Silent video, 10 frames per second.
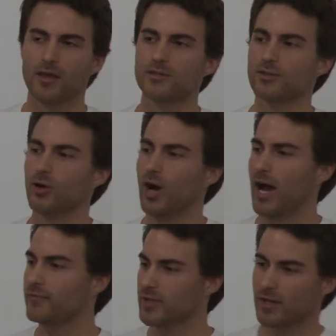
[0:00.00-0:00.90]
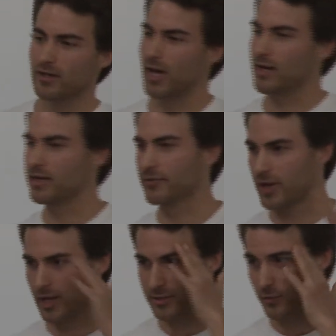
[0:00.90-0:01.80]
So I've done a lot of different
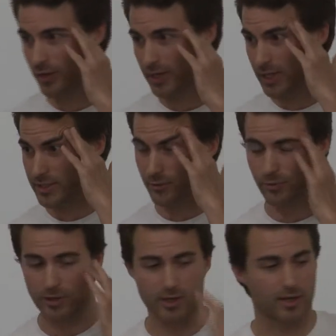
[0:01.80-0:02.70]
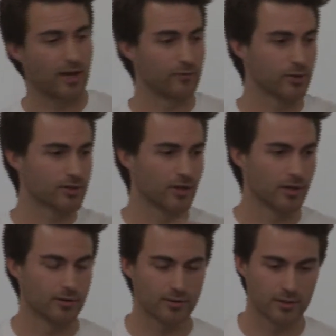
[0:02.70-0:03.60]
kinds of organizing work. I've worked
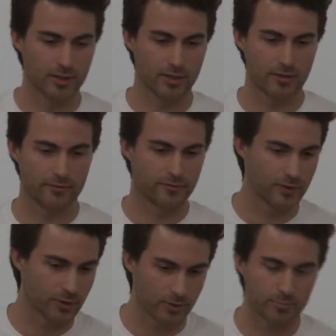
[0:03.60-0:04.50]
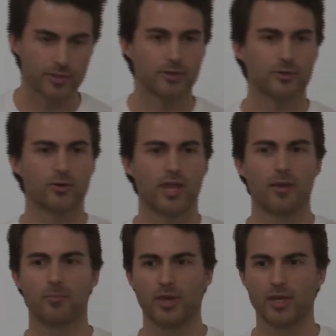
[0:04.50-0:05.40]
on field political
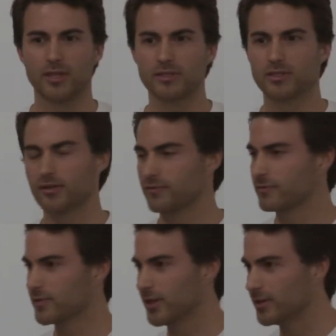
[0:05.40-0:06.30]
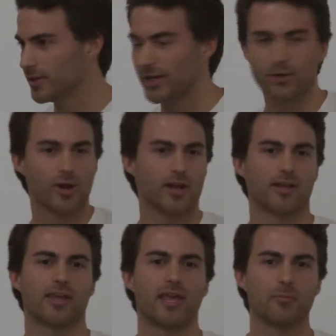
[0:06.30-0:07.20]
campaigns. I've done letter
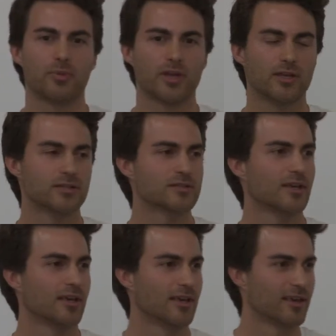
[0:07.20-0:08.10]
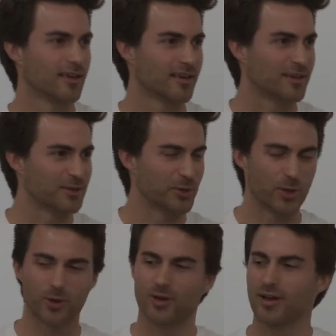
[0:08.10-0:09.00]
writing campaigns.
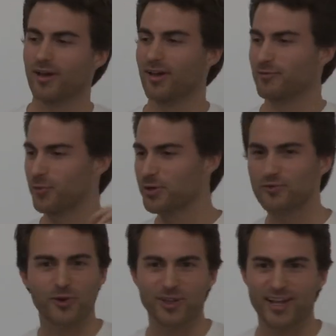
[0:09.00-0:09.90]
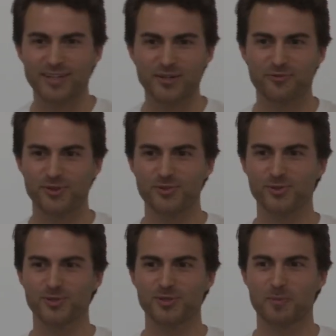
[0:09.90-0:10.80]
I've worked for elected
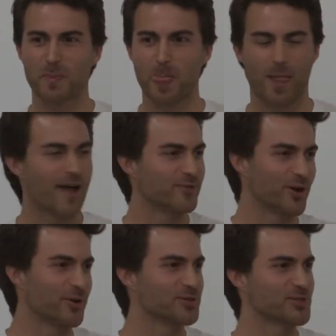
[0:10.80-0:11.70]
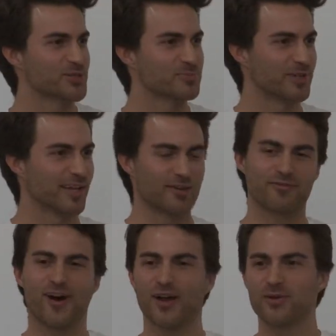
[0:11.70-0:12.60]
officials. I haven't always just been like a
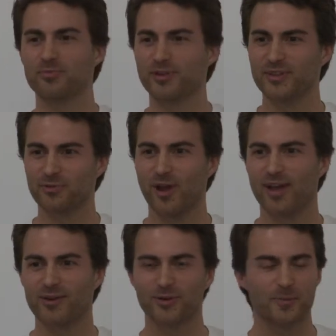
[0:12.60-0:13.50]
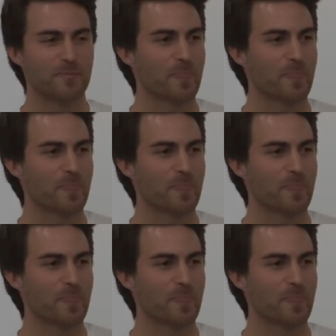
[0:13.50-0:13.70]
fire-breathing radical.